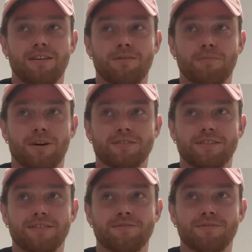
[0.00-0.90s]
But I
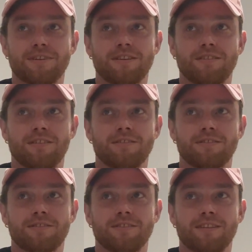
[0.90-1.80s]
didn't
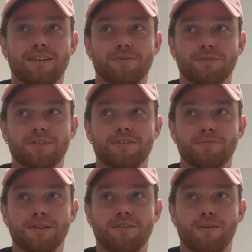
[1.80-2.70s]
realise it was going to
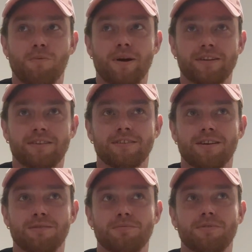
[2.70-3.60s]
be like waking
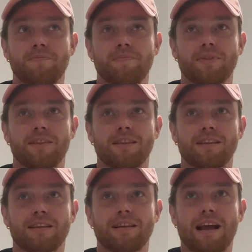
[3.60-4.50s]
up,
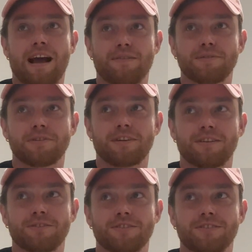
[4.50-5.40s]
having to go
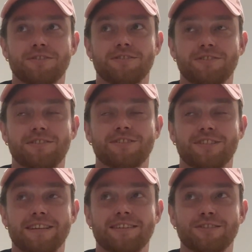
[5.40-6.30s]
and
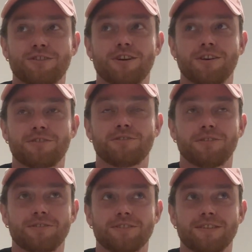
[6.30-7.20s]
sing church
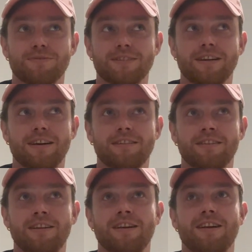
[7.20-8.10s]
songs every day.
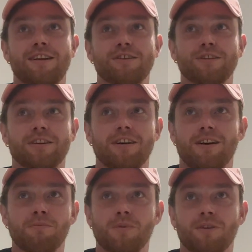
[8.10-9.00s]
You
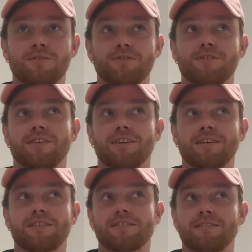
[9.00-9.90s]
can't watch like